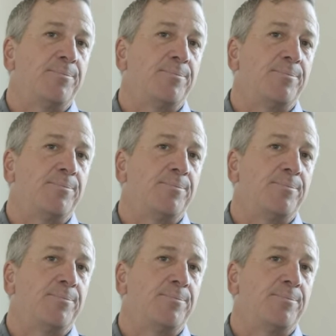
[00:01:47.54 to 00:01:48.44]

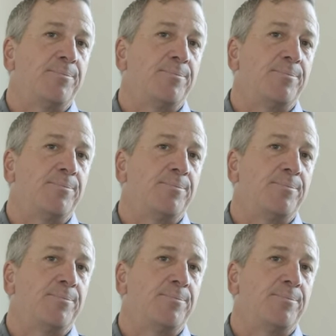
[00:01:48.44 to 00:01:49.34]

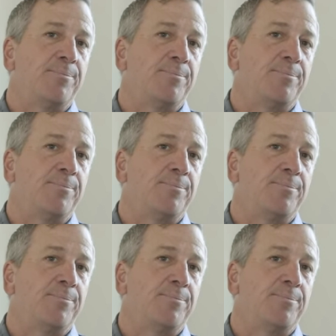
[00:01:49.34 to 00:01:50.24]

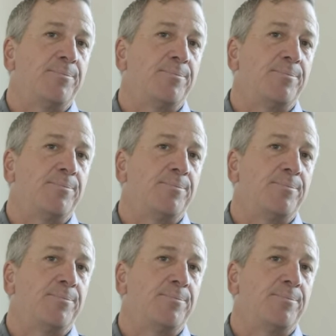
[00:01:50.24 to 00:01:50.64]
The person shown says nothing.